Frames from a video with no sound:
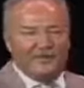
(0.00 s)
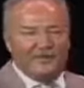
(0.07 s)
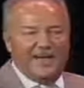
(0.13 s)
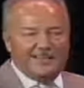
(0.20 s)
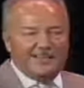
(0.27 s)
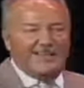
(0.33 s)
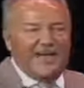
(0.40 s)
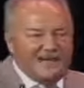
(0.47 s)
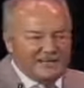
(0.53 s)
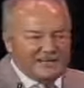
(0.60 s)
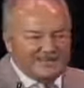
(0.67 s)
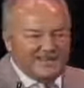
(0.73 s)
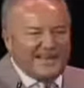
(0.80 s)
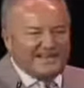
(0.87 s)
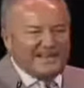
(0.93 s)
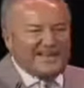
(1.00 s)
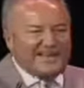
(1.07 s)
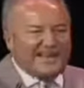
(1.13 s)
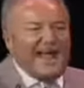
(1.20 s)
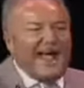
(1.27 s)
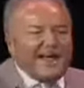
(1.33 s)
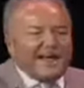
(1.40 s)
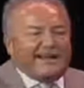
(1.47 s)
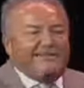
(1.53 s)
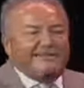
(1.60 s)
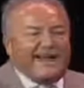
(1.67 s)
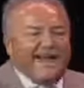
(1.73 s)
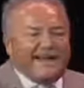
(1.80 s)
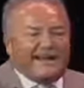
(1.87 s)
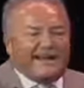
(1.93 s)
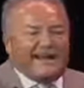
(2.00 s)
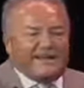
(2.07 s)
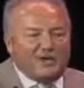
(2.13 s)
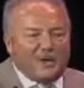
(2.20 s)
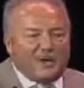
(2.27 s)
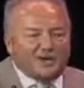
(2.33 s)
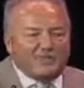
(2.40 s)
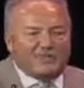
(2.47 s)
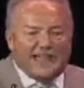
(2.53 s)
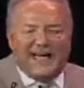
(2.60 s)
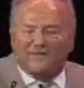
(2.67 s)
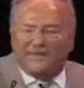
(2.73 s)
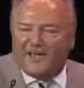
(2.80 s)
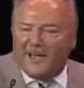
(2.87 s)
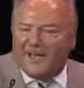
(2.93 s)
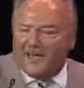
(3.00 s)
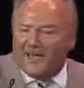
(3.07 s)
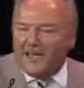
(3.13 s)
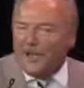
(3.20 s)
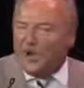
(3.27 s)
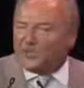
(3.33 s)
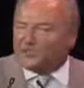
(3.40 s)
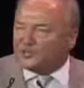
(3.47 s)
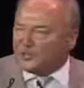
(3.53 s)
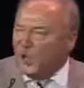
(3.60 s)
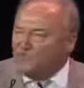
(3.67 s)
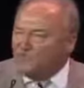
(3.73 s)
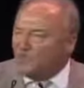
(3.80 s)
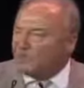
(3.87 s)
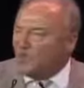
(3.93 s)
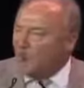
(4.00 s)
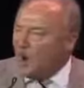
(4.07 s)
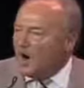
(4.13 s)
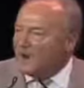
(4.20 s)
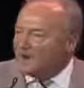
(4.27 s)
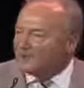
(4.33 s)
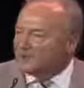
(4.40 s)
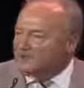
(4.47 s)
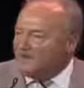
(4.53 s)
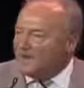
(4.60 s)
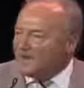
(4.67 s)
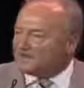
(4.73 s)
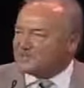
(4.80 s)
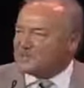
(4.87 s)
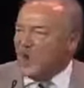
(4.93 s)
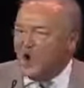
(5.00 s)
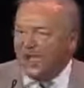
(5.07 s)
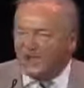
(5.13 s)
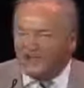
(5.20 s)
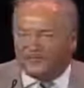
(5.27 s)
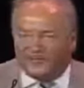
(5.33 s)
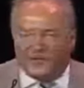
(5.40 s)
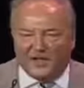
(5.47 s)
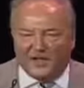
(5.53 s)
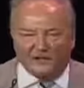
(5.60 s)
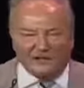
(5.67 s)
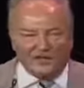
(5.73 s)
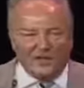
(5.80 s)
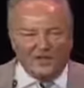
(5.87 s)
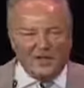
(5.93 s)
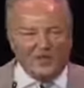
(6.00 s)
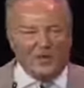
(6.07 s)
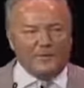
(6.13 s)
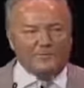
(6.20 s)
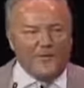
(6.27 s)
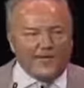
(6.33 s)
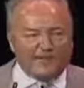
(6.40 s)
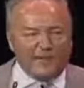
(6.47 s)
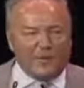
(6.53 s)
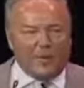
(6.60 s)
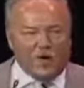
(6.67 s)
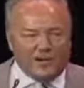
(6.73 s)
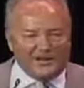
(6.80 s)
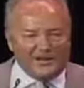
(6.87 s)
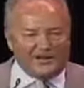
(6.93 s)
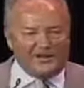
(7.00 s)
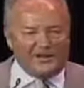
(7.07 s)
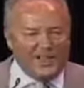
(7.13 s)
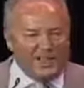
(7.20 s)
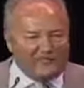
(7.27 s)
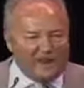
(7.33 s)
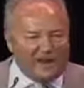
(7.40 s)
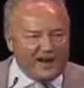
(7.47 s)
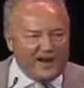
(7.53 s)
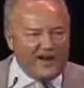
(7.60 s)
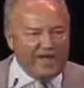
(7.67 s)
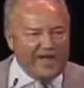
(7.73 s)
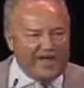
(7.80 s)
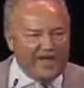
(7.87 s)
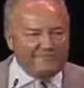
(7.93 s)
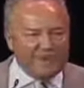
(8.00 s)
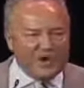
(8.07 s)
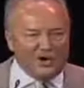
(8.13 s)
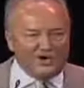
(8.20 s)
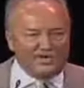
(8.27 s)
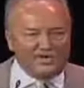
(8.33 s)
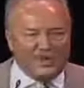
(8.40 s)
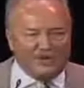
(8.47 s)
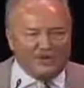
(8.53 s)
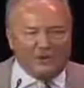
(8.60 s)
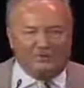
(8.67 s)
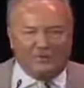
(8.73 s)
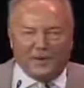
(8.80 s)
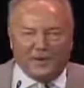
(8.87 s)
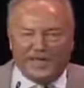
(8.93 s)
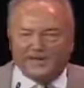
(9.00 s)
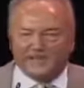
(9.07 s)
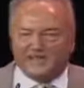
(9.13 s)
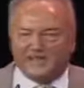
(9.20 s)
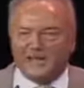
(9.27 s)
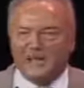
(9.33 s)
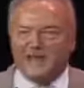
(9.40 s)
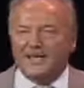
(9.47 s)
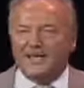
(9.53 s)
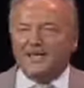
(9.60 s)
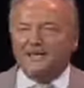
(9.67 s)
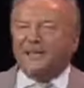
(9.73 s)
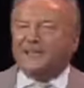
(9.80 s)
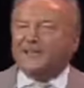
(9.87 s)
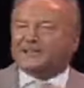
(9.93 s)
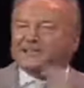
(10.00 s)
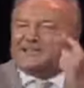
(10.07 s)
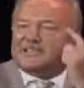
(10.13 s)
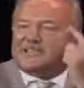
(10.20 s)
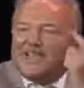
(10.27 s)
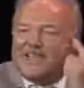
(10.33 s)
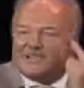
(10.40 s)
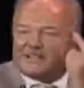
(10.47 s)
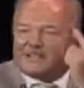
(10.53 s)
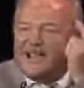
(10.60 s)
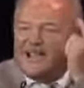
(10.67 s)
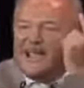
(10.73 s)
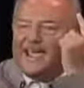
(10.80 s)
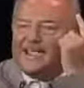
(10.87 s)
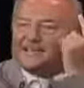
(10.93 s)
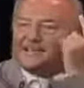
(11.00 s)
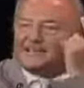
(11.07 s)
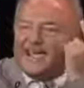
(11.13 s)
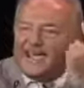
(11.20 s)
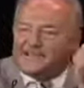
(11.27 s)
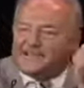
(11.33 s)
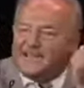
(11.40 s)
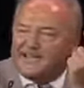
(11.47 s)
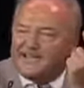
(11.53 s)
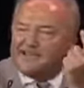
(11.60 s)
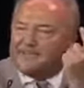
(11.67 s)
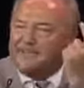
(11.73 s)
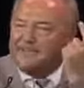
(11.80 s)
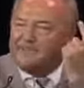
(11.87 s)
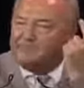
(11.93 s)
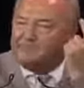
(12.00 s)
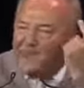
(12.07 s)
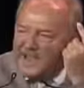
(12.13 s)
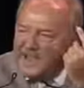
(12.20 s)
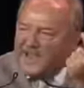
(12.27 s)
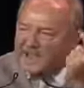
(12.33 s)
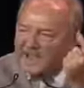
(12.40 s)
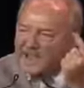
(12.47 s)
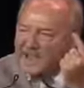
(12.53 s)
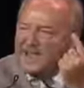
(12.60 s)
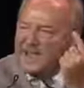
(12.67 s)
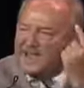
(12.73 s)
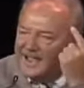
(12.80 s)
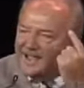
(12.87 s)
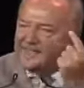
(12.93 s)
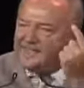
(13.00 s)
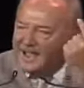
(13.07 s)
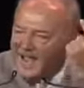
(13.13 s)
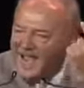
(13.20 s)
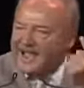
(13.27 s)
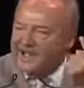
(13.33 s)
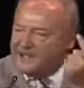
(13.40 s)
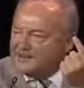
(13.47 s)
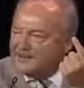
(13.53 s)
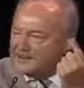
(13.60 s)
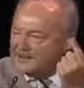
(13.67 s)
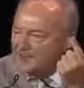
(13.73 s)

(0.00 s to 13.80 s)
that devastating Iraq and making a Yugoslavia on top of the world's biggest oil field would make the world a safer and more stable place. There is scarcely a sentient being in the land